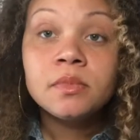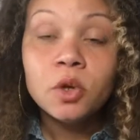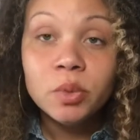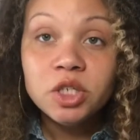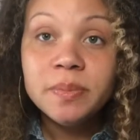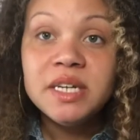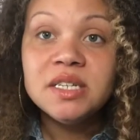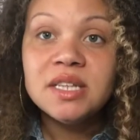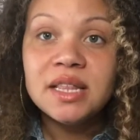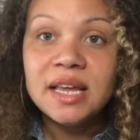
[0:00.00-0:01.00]
which means
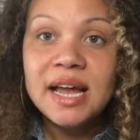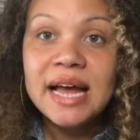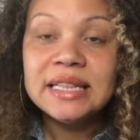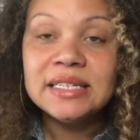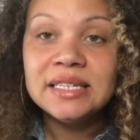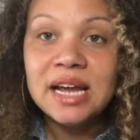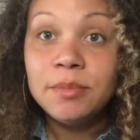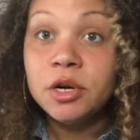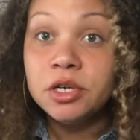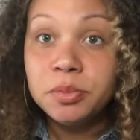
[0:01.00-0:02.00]
that they had the same
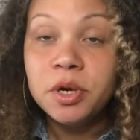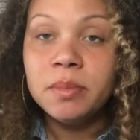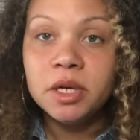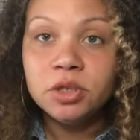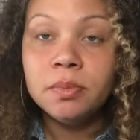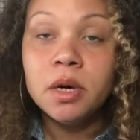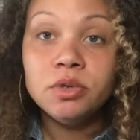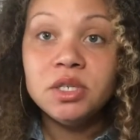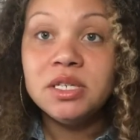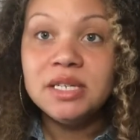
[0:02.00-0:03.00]
nurse pretty much
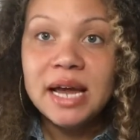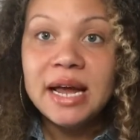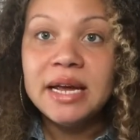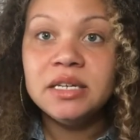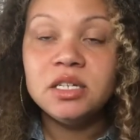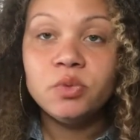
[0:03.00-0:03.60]
most days.